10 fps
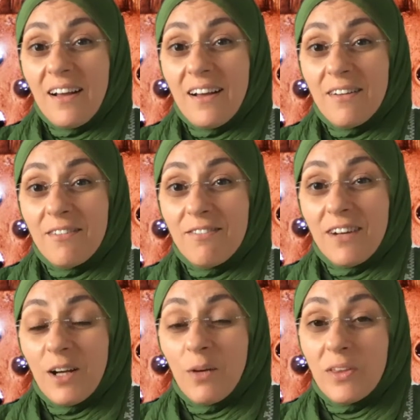
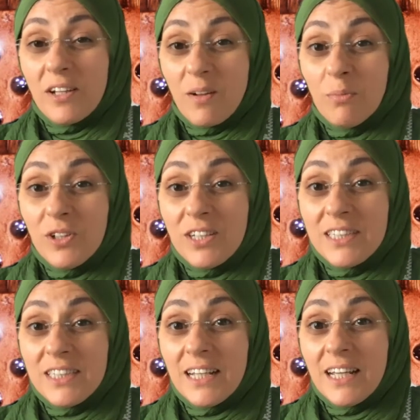with the
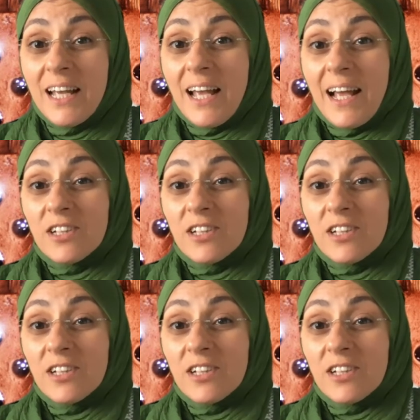community